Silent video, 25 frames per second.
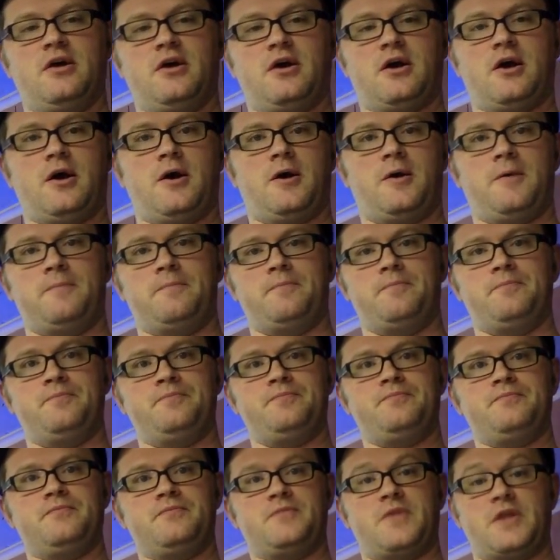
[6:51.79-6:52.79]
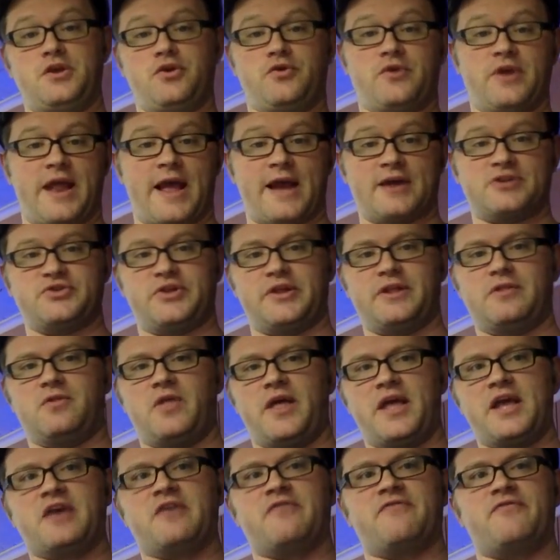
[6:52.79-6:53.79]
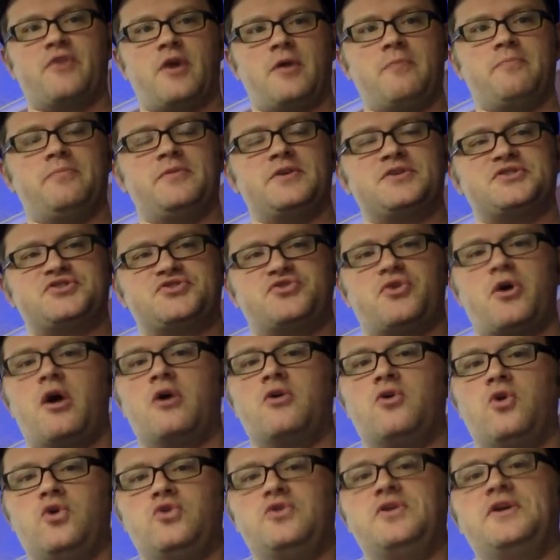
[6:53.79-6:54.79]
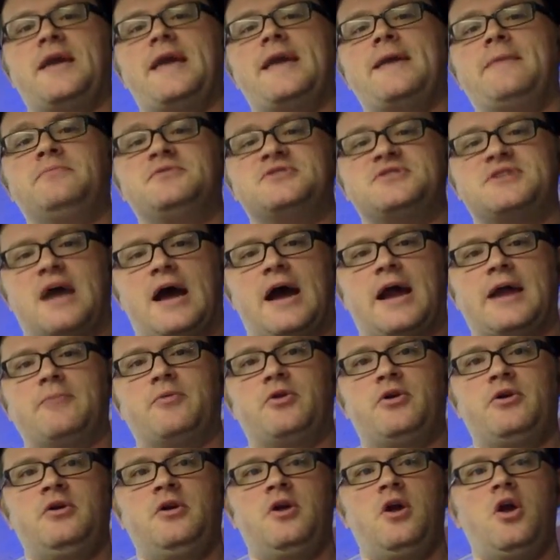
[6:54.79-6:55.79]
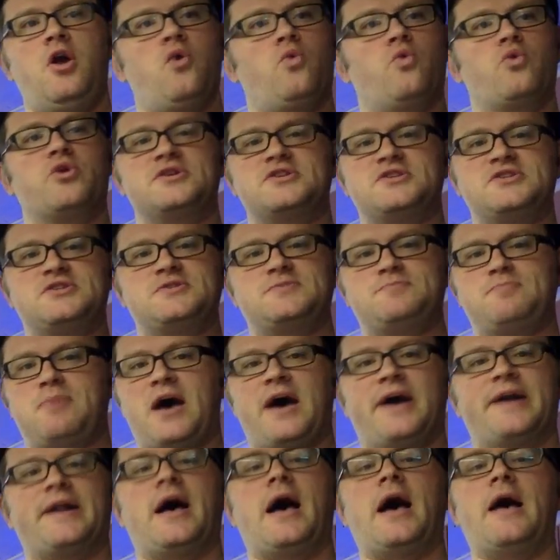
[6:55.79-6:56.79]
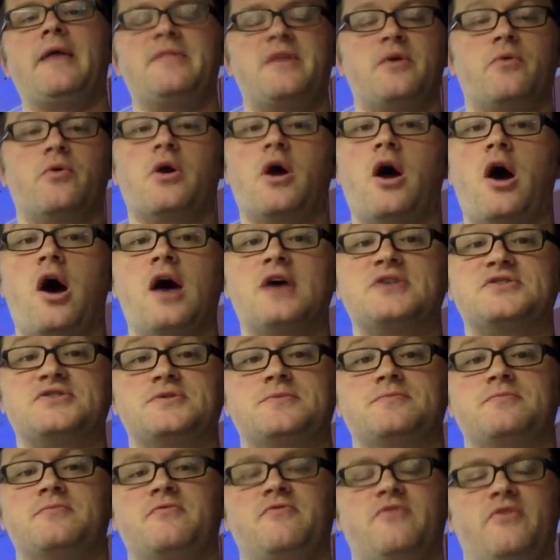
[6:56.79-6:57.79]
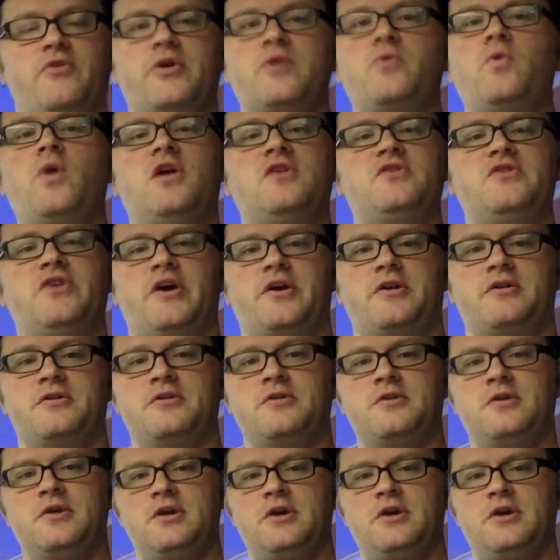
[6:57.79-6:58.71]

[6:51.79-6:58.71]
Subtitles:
that you can actually link from the Stronghold Games timer, were spot on. They were awesome. Very well done.